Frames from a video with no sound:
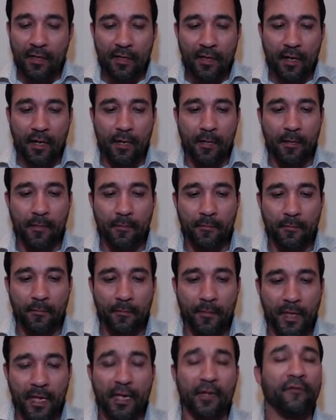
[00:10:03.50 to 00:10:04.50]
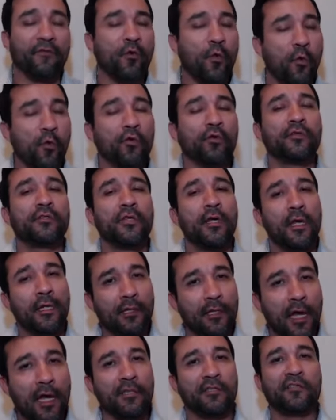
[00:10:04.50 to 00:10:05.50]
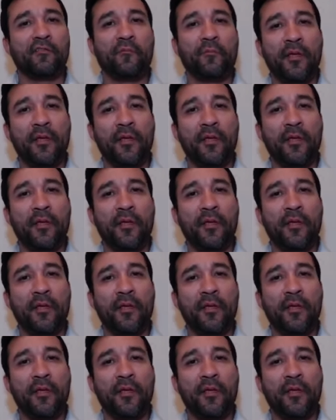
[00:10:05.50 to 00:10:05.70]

Um, and of course, lots of